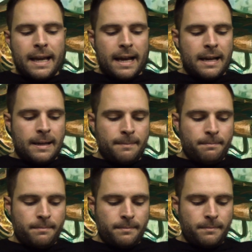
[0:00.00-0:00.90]

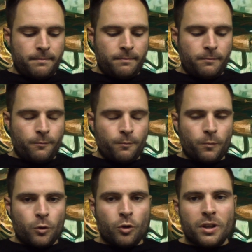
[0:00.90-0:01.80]
You
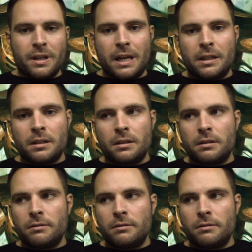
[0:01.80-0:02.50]
can then